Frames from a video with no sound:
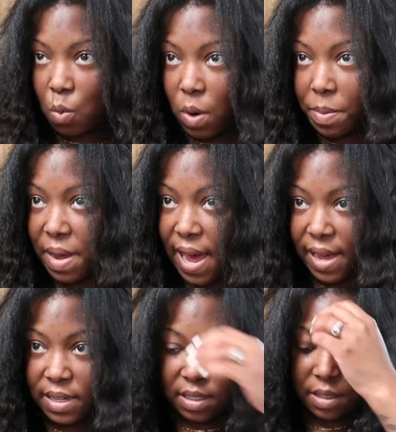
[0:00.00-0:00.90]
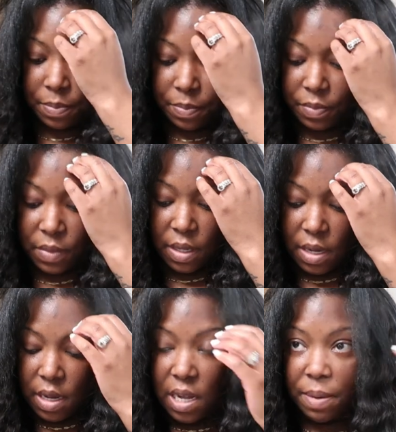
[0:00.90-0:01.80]
One pass.
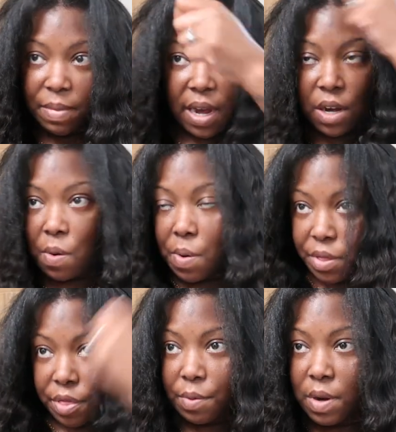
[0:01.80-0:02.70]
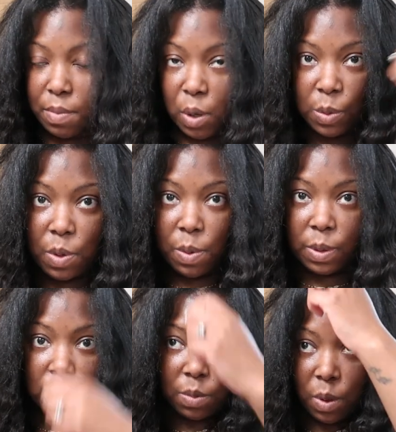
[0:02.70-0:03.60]
I'm not going through it multiple,
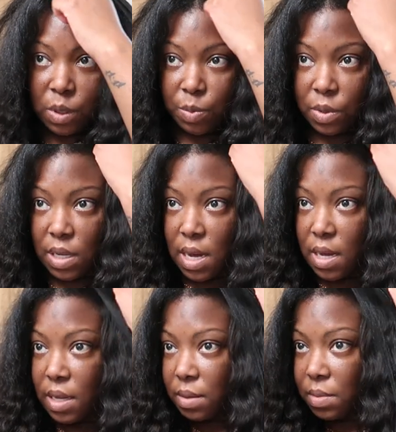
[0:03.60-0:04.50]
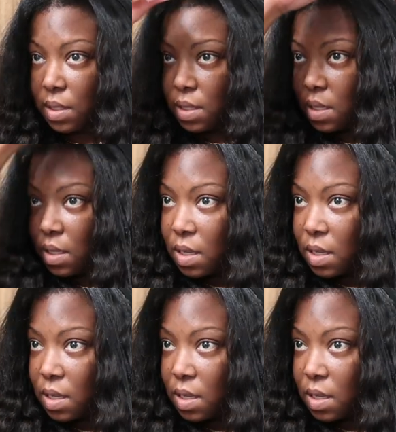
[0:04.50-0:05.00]
multiple, multiple times.